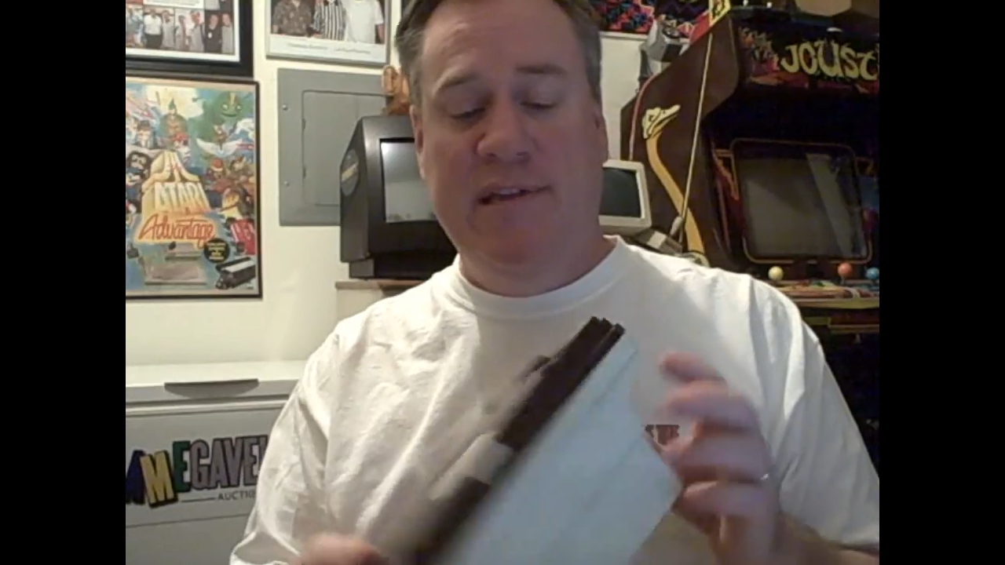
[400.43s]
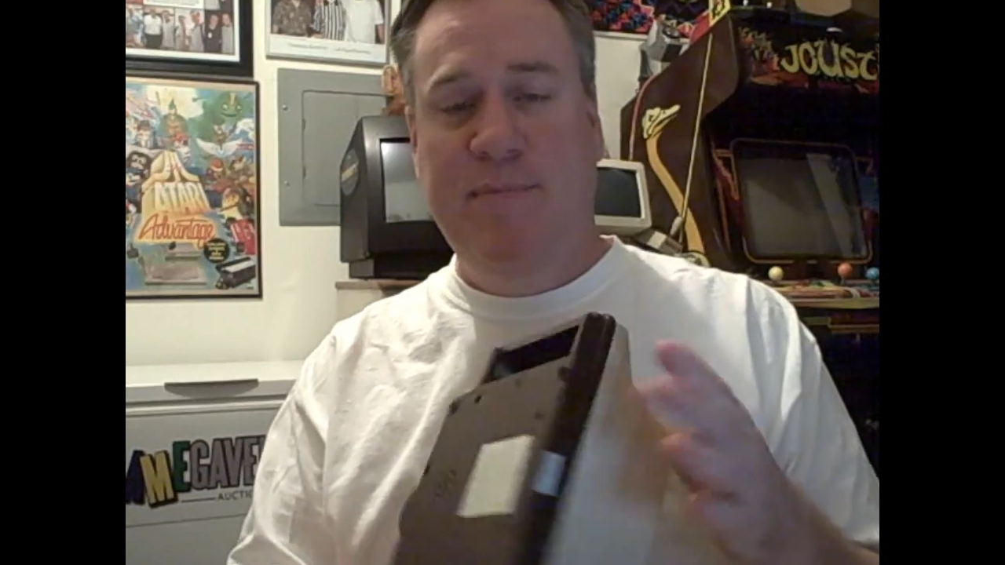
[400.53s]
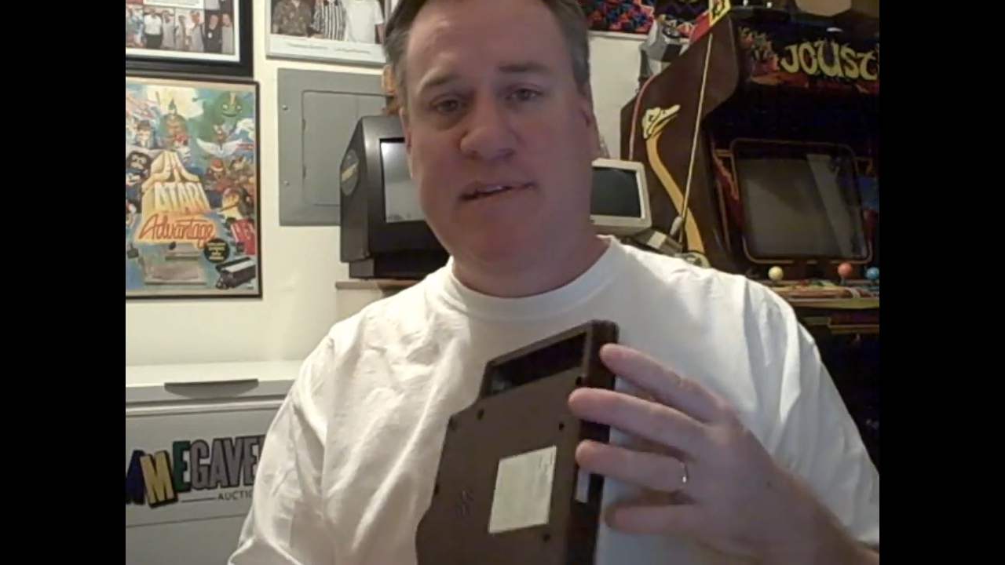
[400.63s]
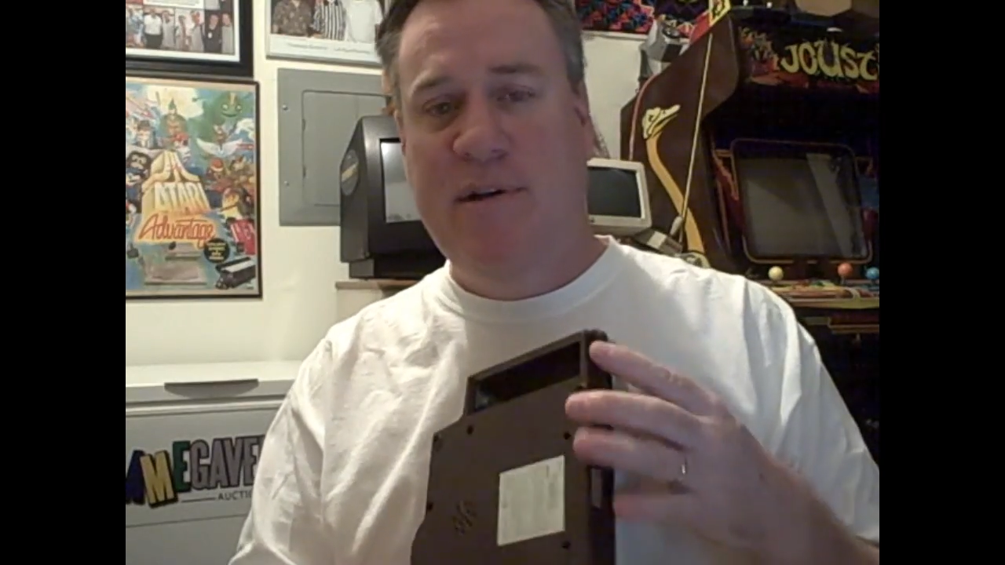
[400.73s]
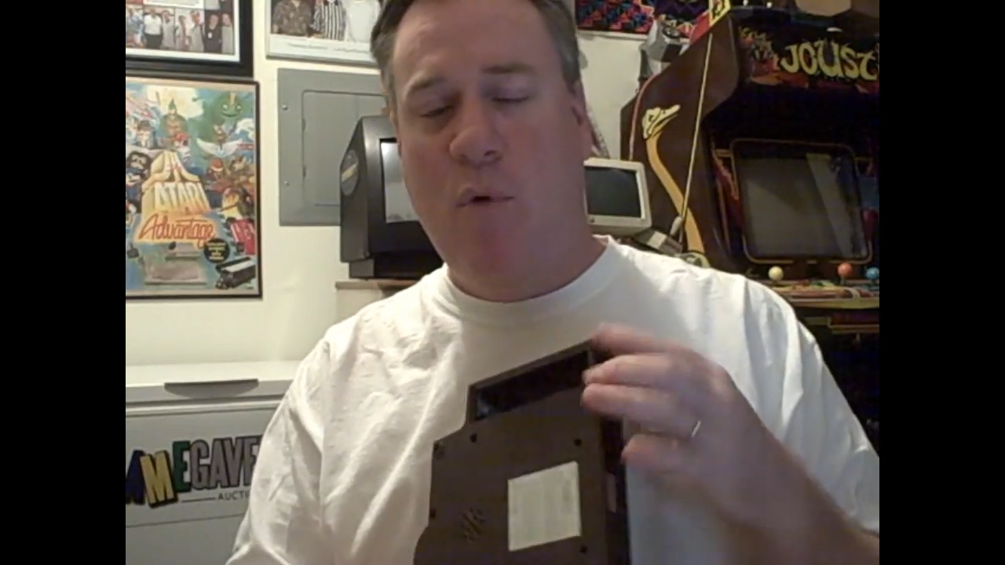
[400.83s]

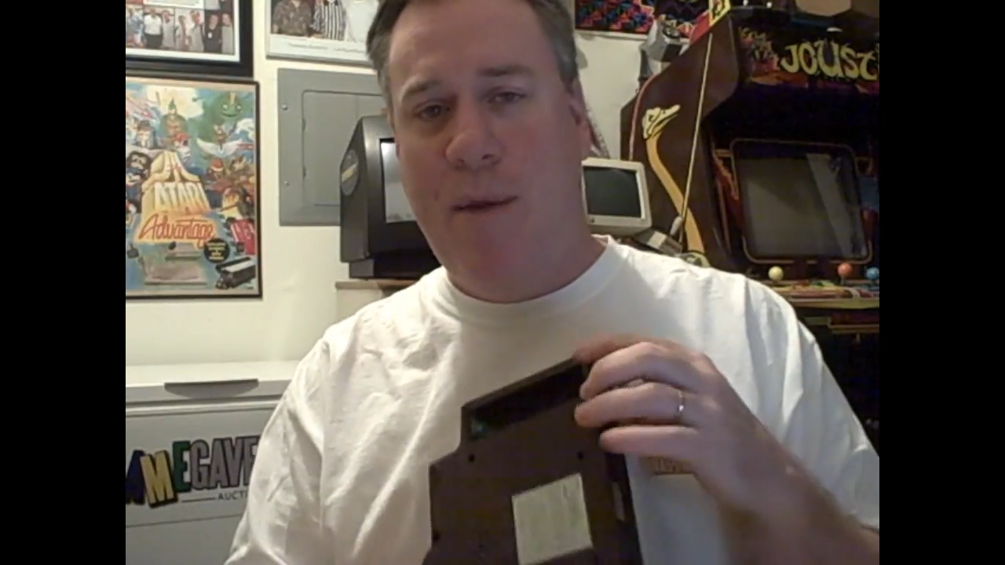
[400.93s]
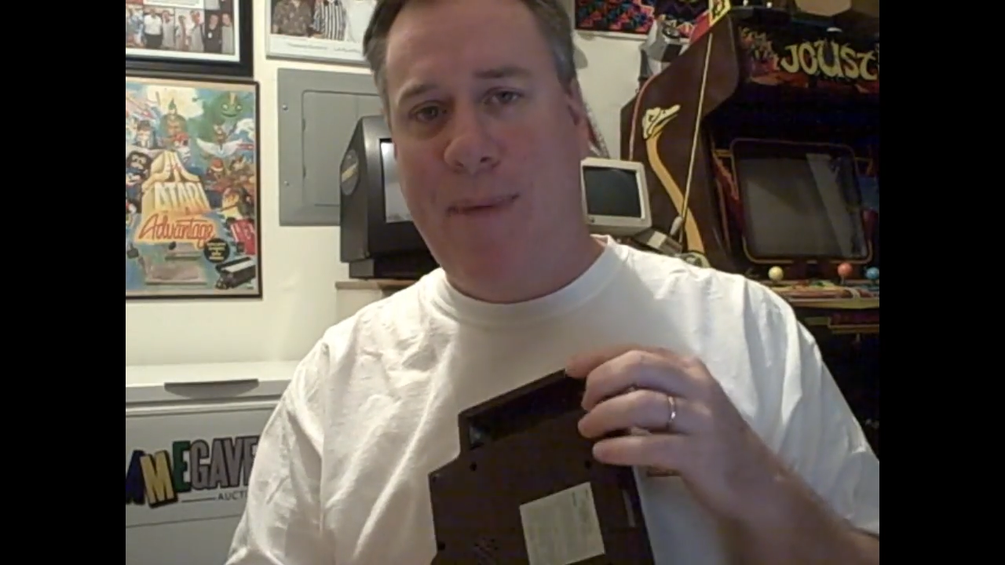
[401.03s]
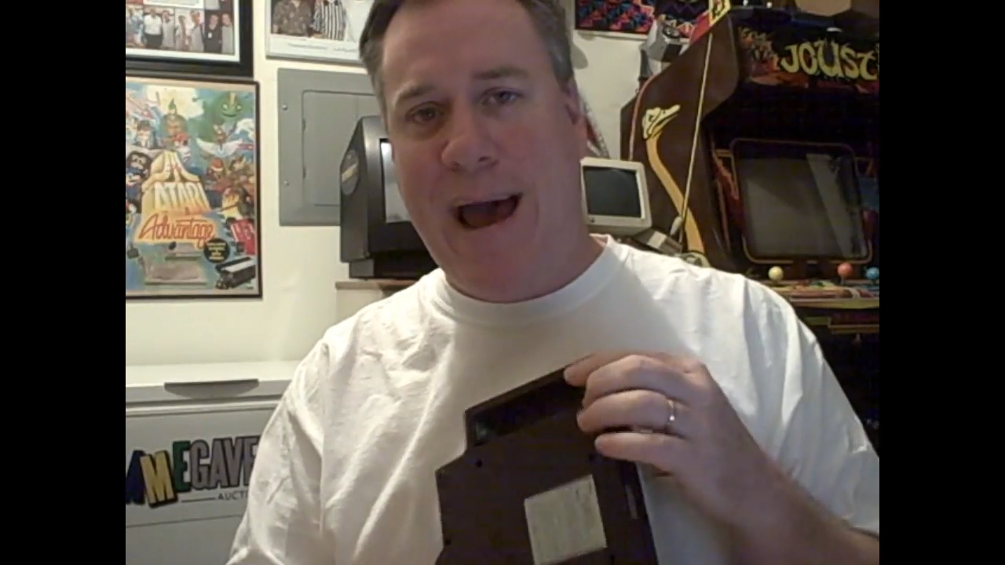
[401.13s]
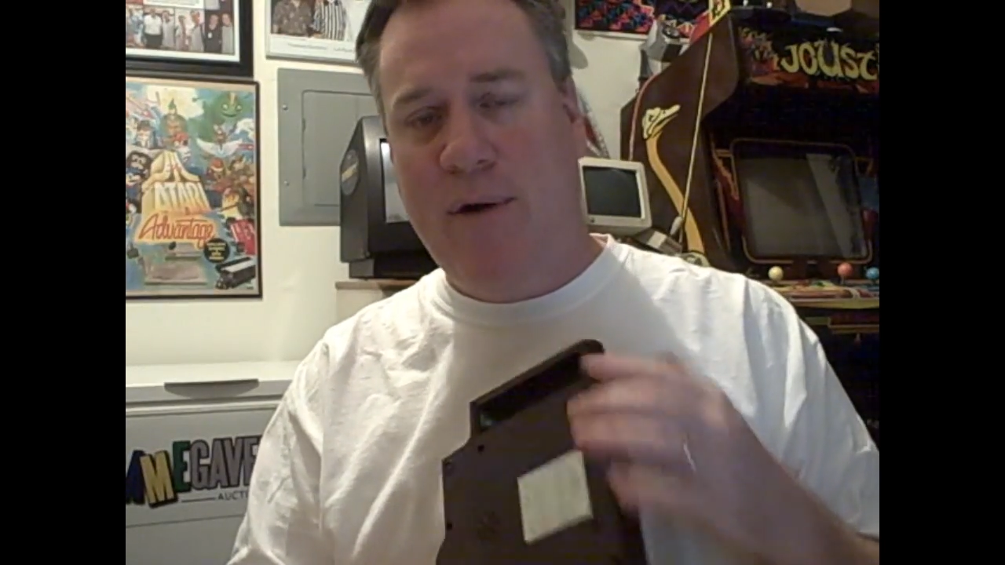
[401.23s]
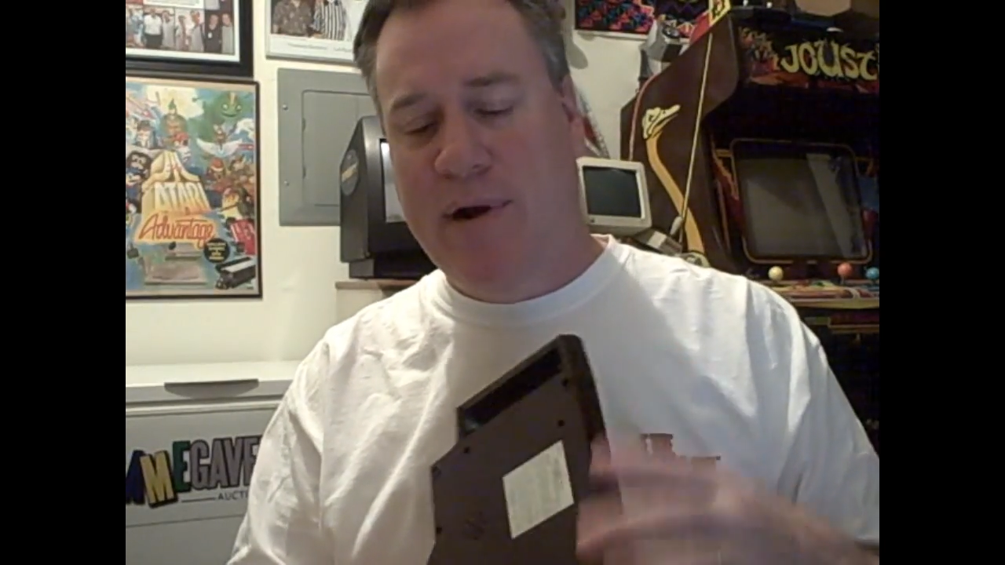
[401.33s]
It's missing
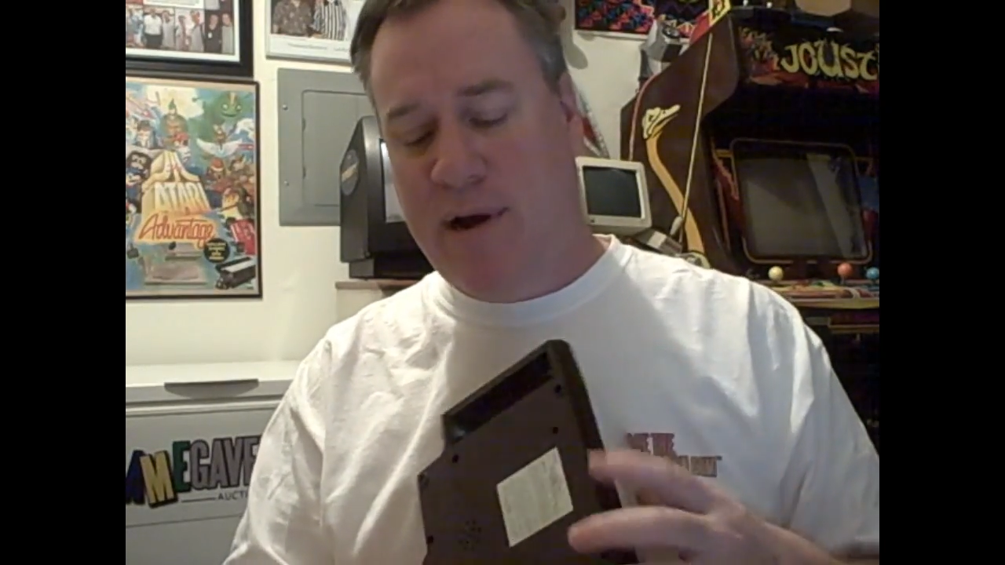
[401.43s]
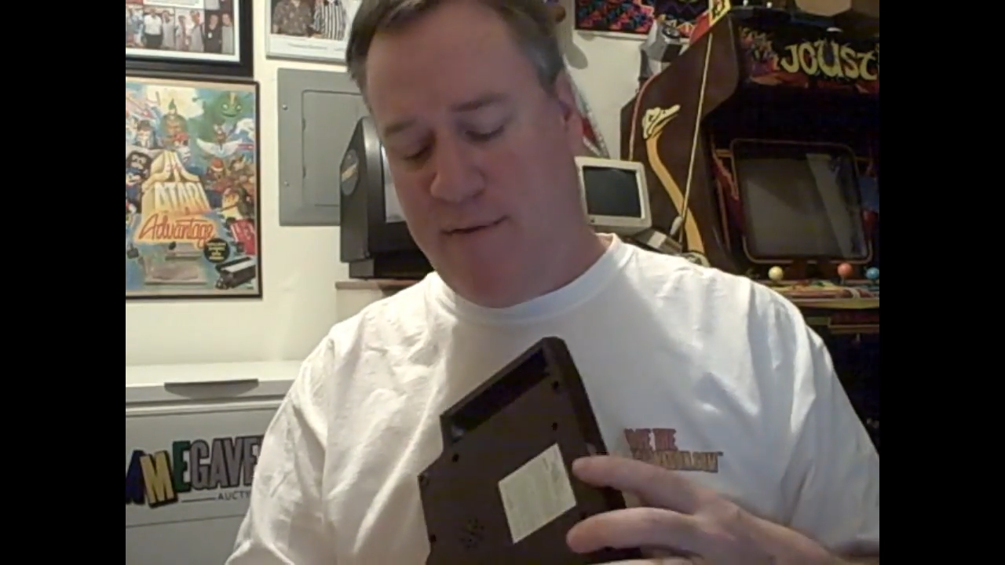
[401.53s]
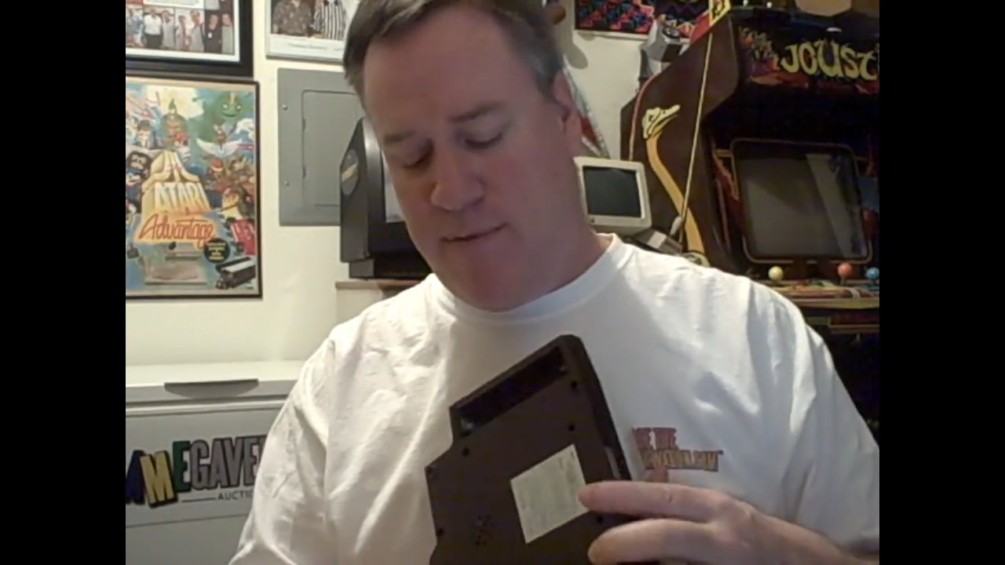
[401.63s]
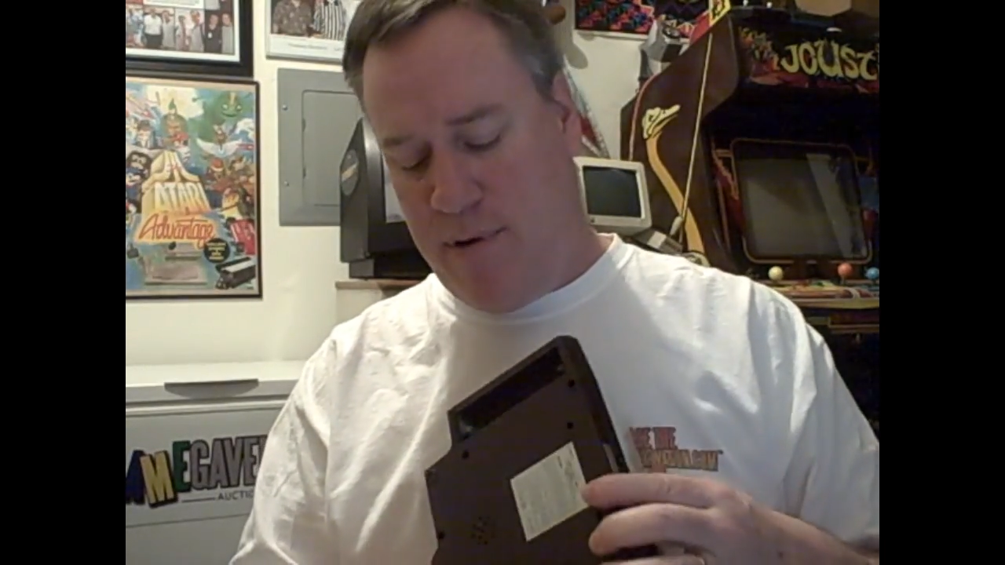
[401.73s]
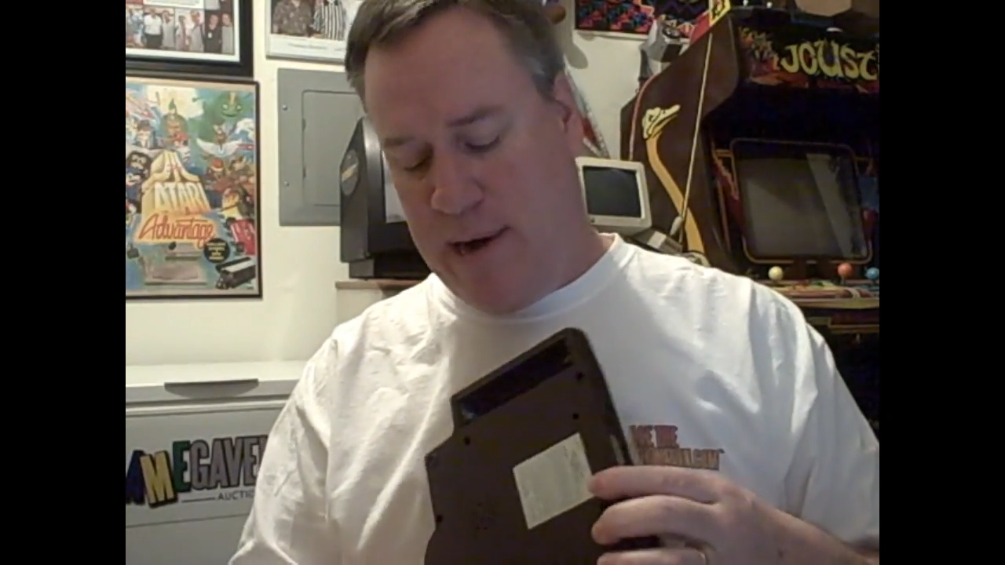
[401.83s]
1 battery
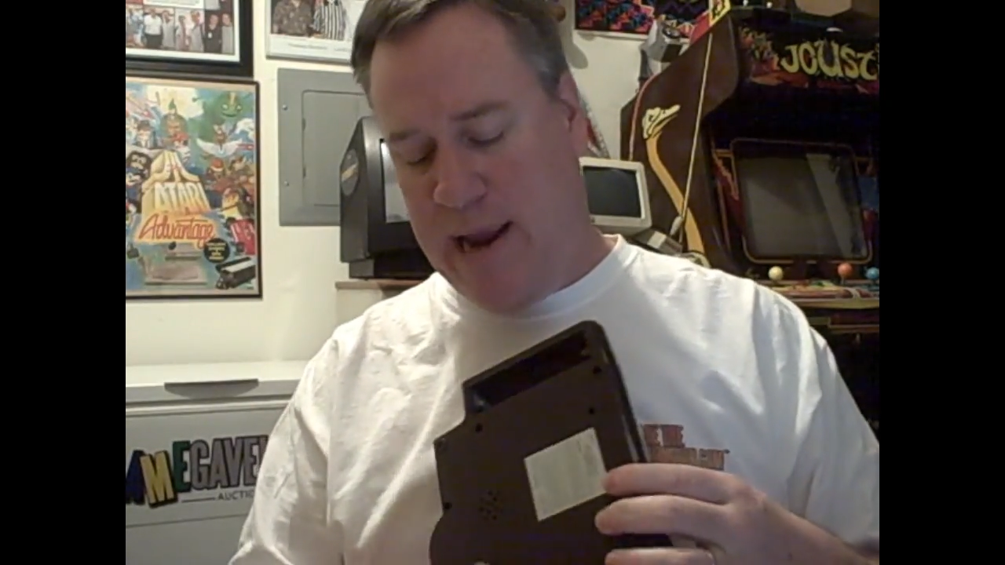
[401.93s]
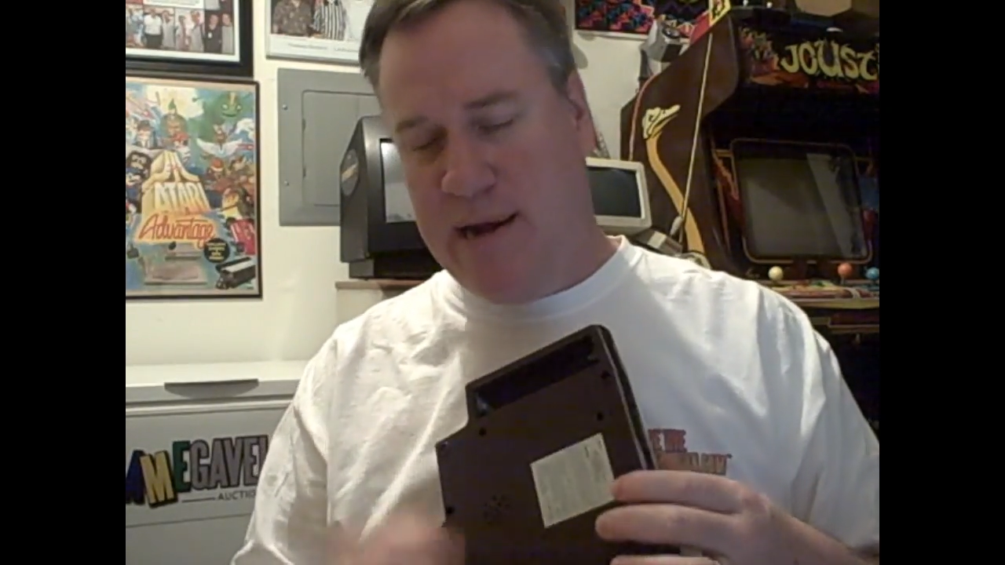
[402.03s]
cover,